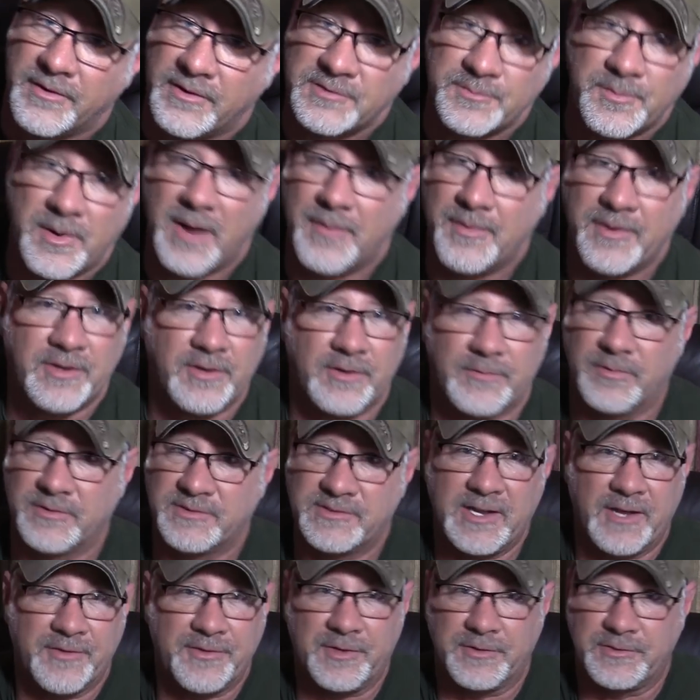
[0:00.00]
There's probably good
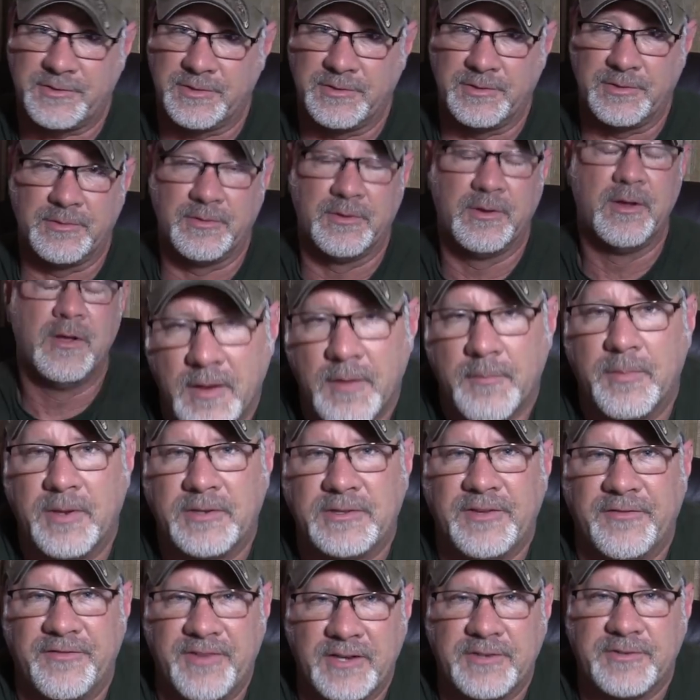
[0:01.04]
ones out there too,
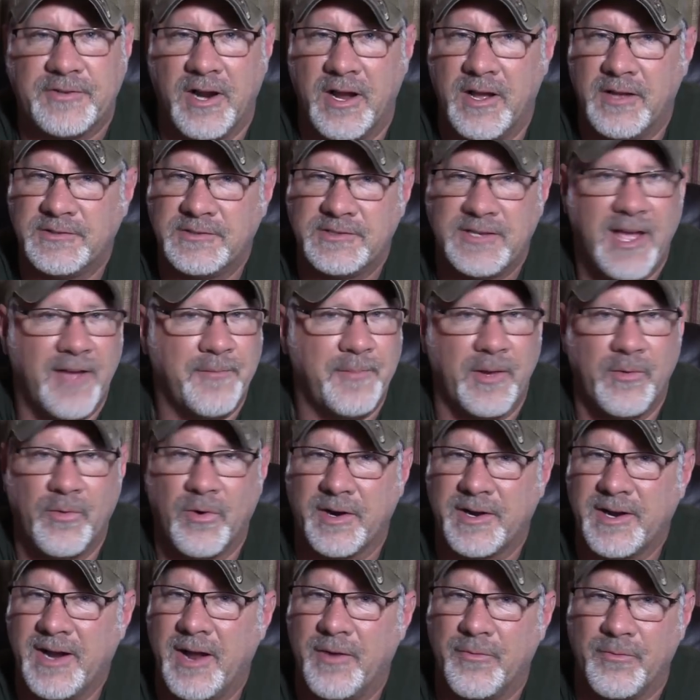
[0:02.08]
but the Victrons have been
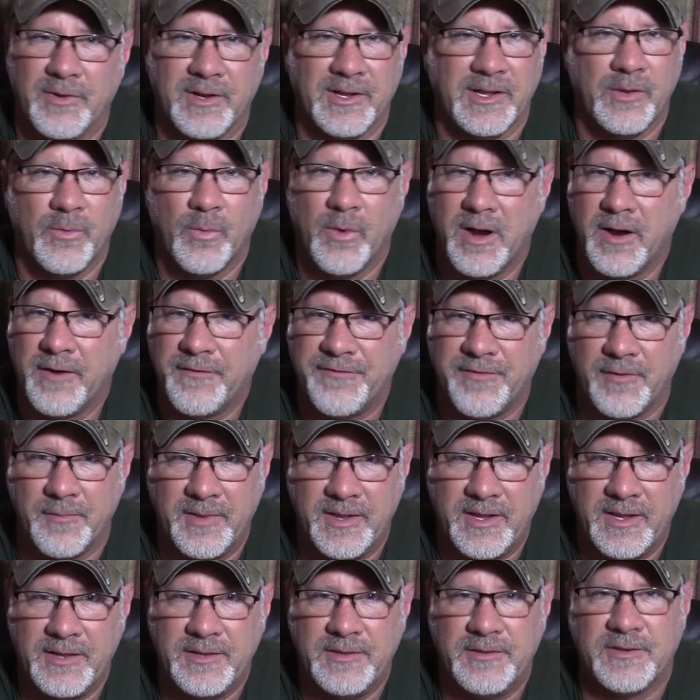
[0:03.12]
working out really well for
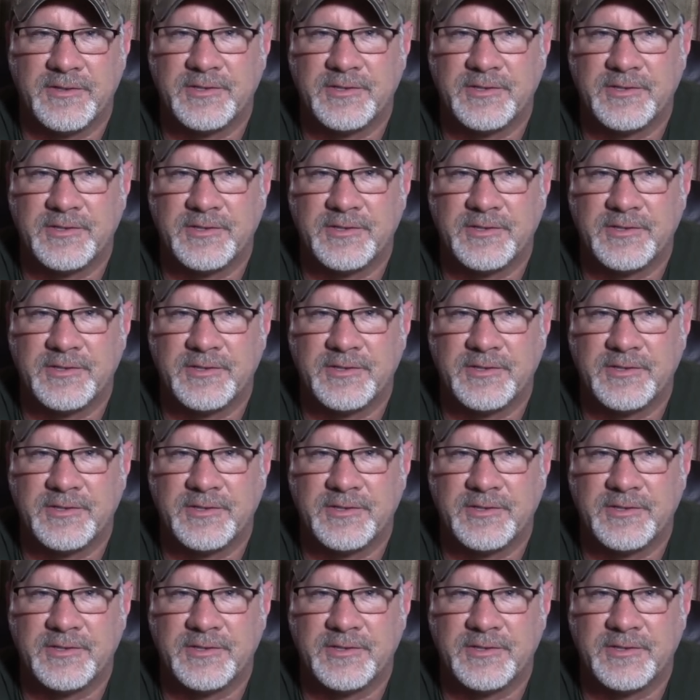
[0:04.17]
me.